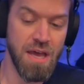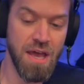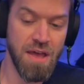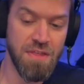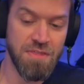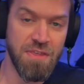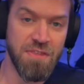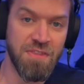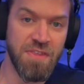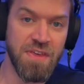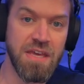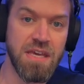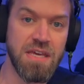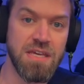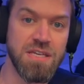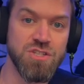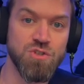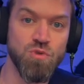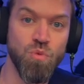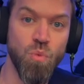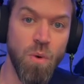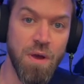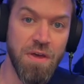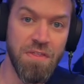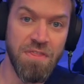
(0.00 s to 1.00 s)
the thing
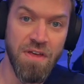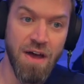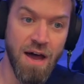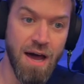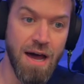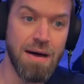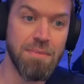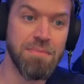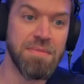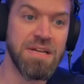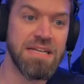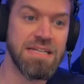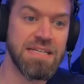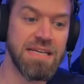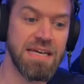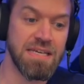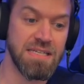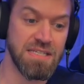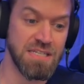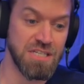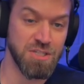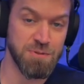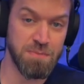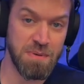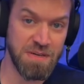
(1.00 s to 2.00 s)
is, with Omni
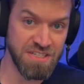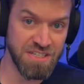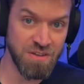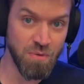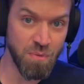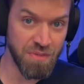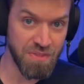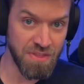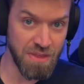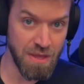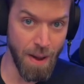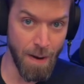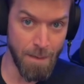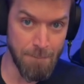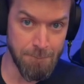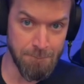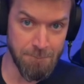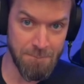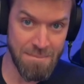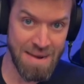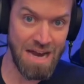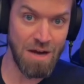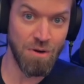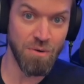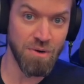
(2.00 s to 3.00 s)
tanks, and especially with the
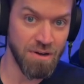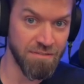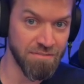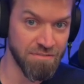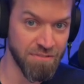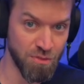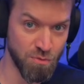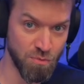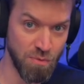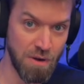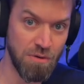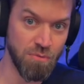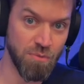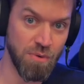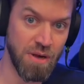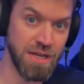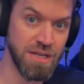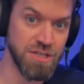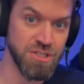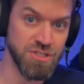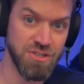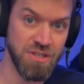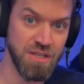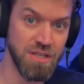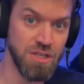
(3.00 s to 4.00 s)
amount of threat
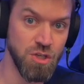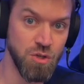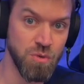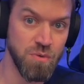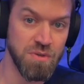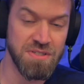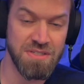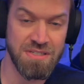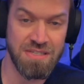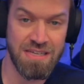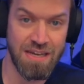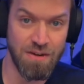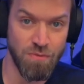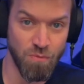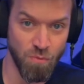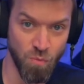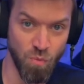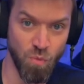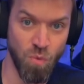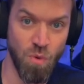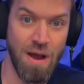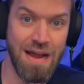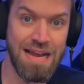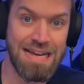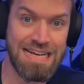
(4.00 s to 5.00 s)
range that units get
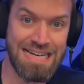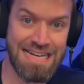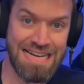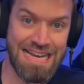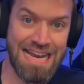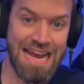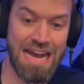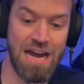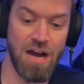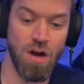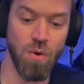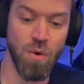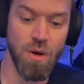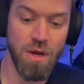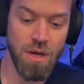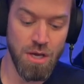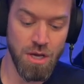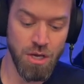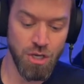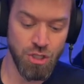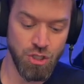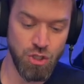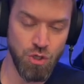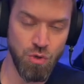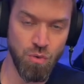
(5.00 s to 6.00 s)
right now,
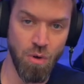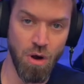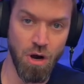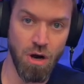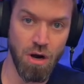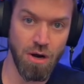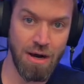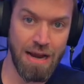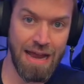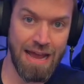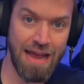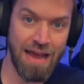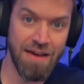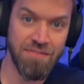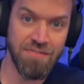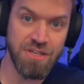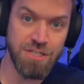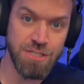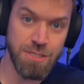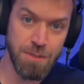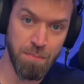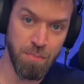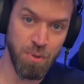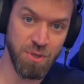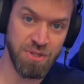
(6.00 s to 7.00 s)
you are
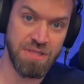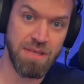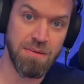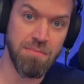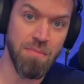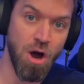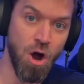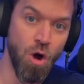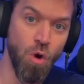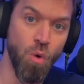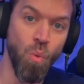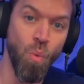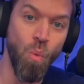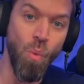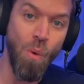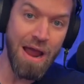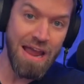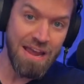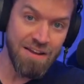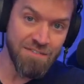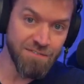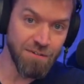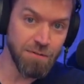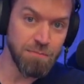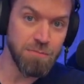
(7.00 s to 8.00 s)
having to put them
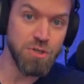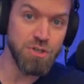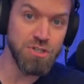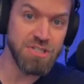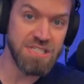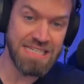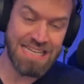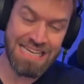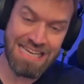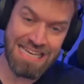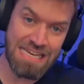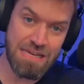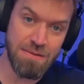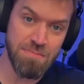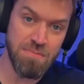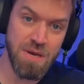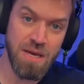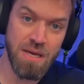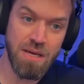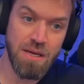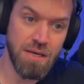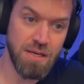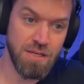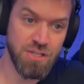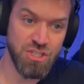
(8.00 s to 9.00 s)
away from your team,
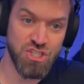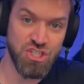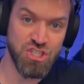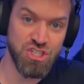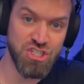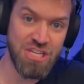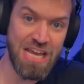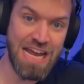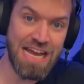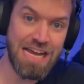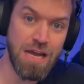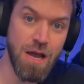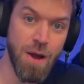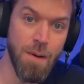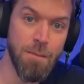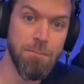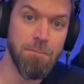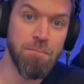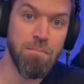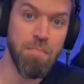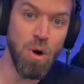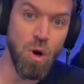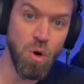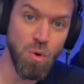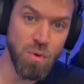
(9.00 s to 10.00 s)
stack up
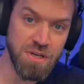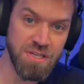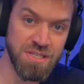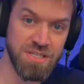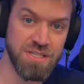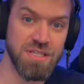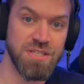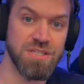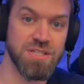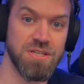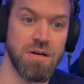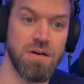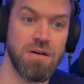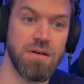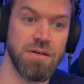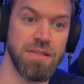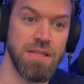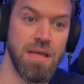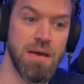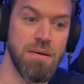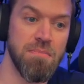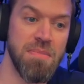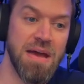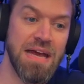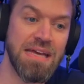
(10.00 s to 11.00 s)
bonuses on
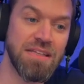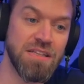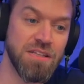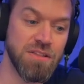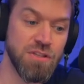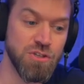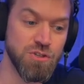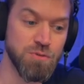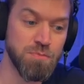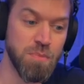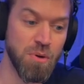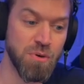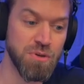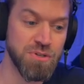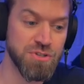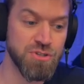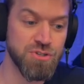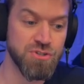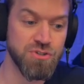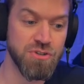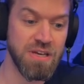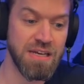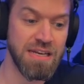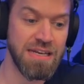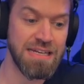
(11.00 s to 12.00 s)
them, and then those
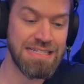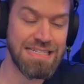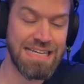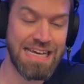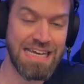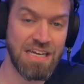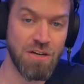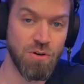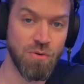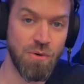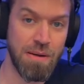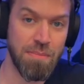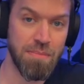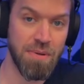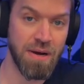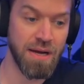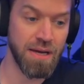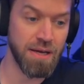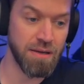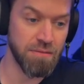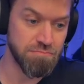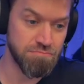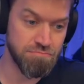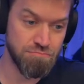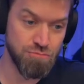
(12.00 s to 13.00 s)
bonuses are getting taken away
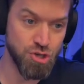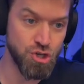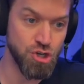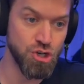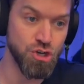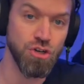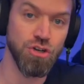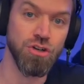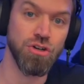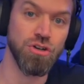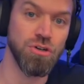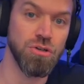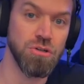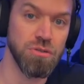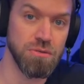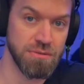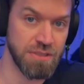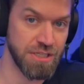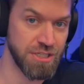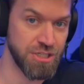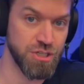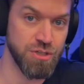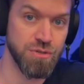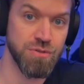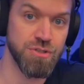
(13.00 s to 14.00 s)
by Nurgle
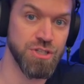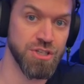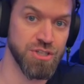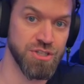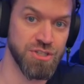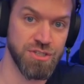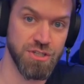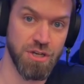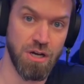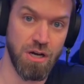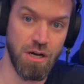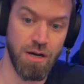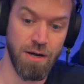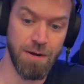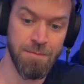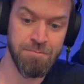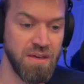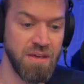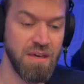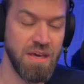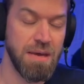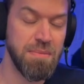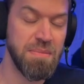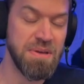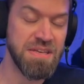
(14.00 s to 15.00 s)
that you just saw.
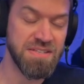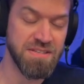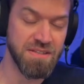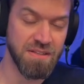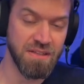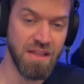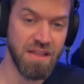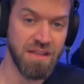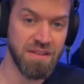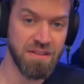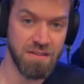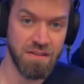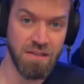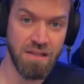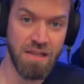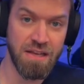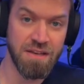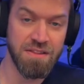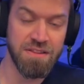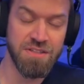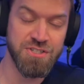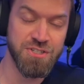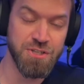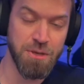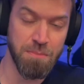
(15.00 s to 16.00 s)
It means a
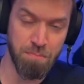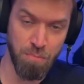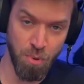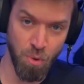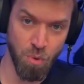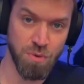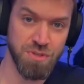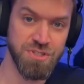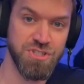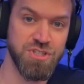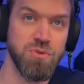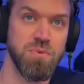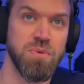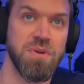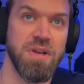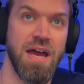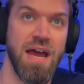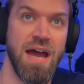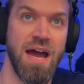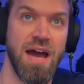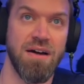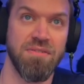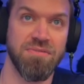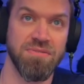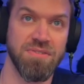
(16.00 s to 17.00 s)
lot of the supports you would
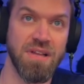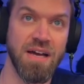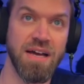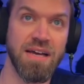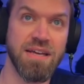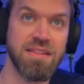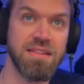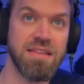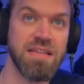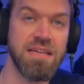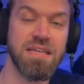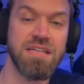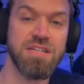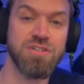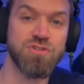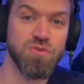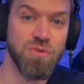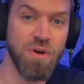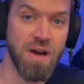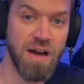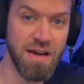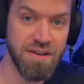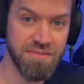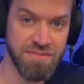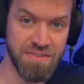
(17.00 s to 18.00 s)
have, like the
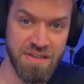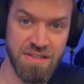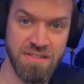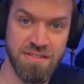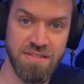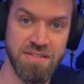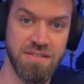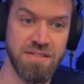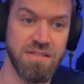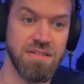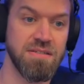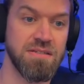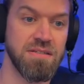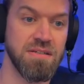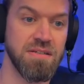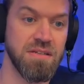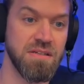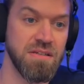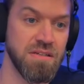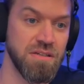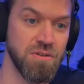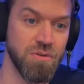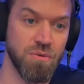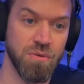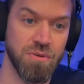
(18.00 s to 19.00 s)
Drive
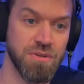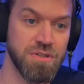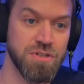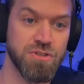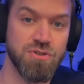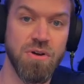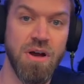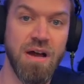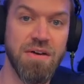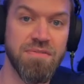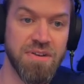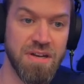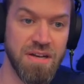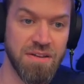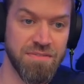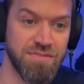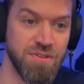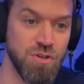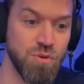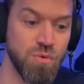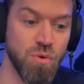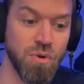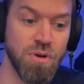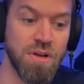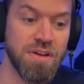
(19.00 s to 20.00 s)
NCD or the Drive
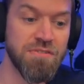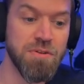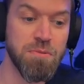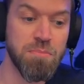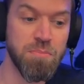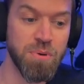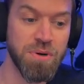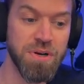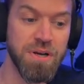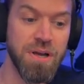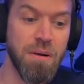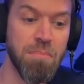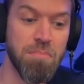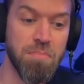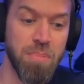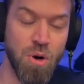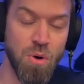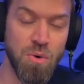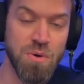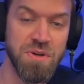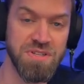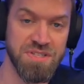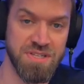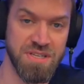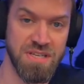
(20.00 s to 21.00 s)
NFU, or even putting a
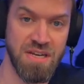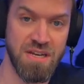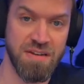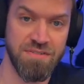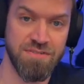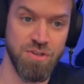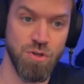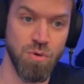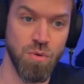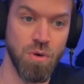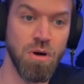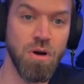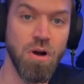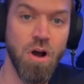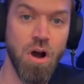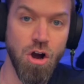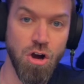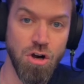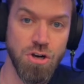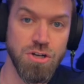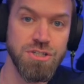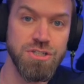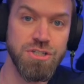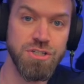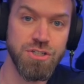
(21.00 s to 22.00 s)
bonus NFU, are
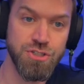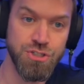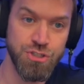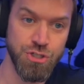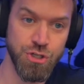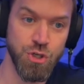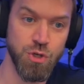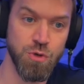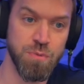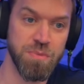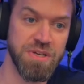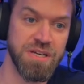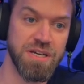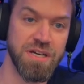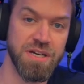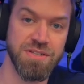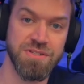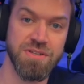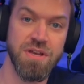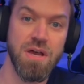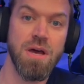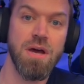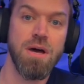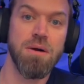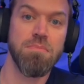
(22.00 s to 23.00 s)
hard to do
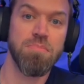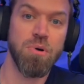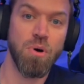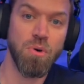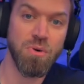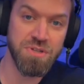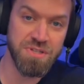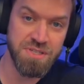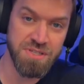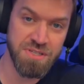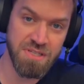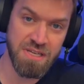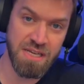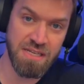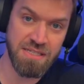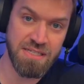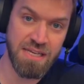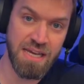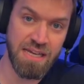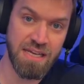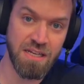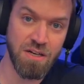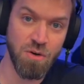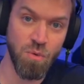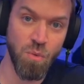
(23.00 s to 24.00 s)
because bonuses get
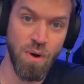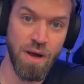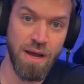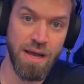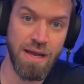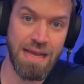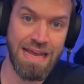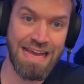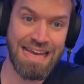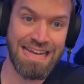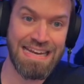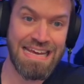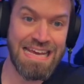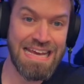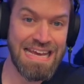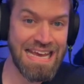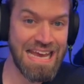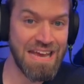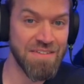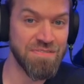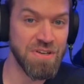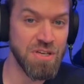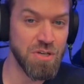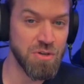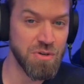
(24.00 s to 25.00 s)
taken away, and
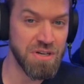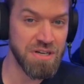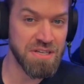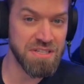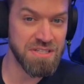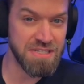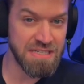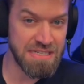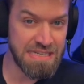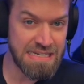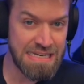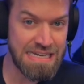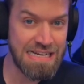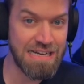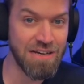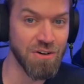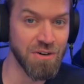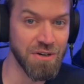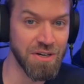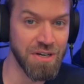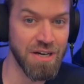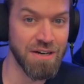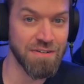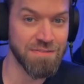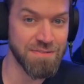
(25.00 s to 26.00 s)
if a unit is
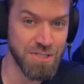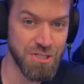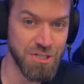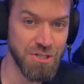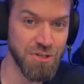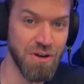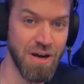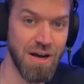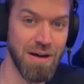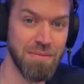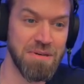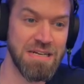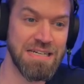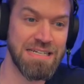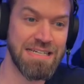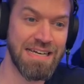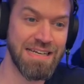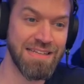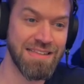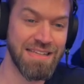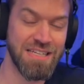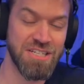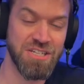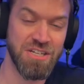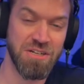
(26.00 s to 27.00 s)
near enough to your Omni
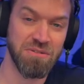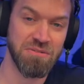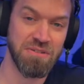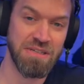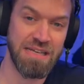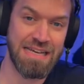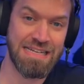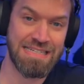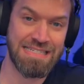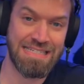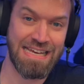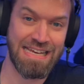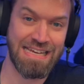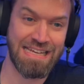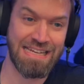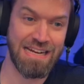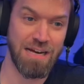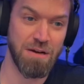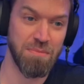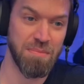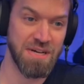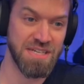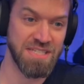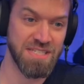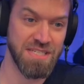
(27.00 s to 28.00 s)
tank, they generally get taken
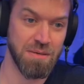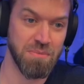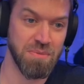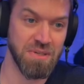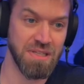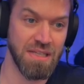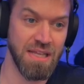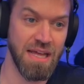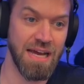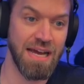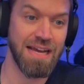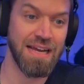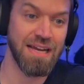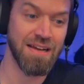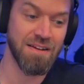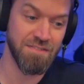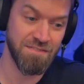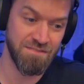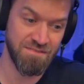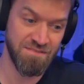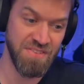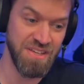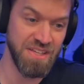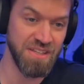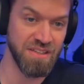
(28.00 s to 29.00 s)
out by someone like
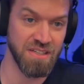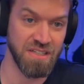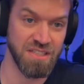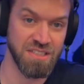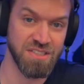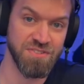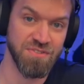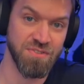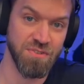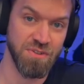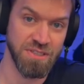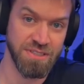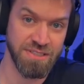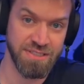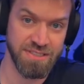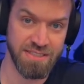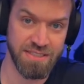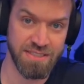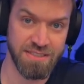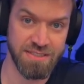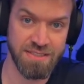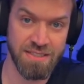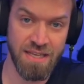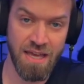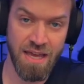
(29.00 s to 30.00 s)
Felix, for
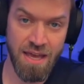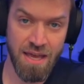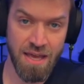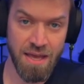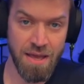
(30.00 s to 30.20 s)
instance.